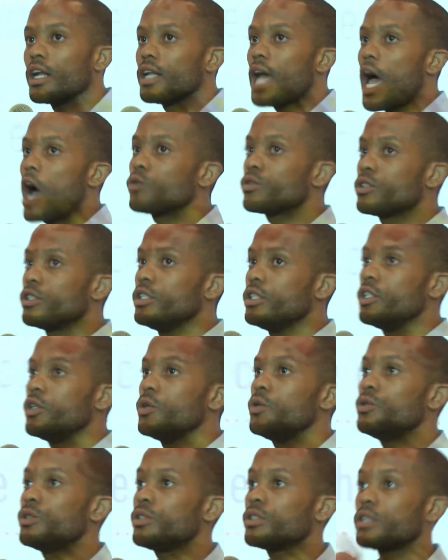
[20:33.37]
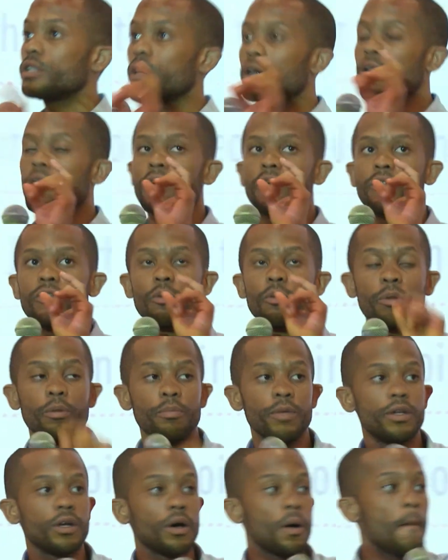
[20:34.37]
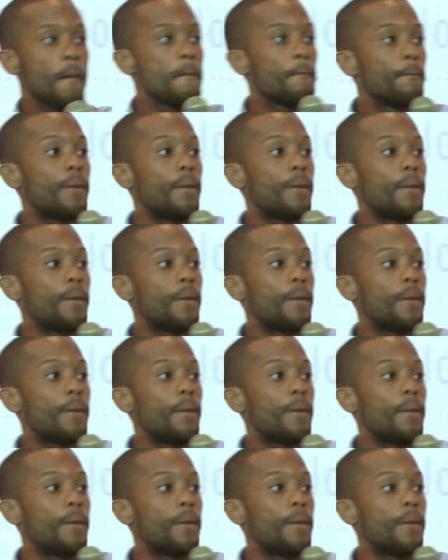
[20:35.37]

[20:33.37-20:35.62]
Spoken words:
allowed to use the Bermuda